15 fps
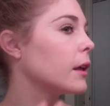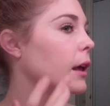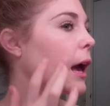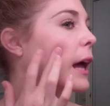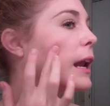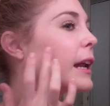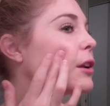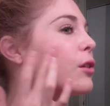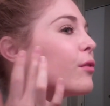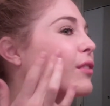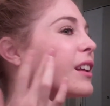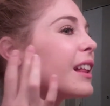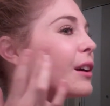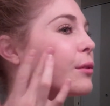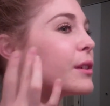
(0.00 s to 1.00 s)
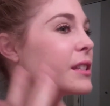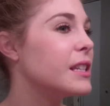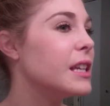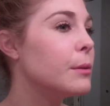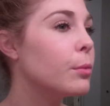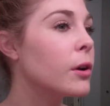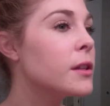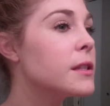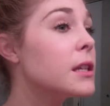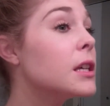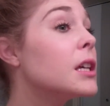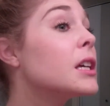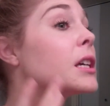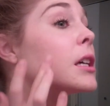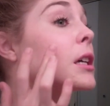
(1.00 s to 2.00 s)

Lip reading: I don't feel I always need bronzer,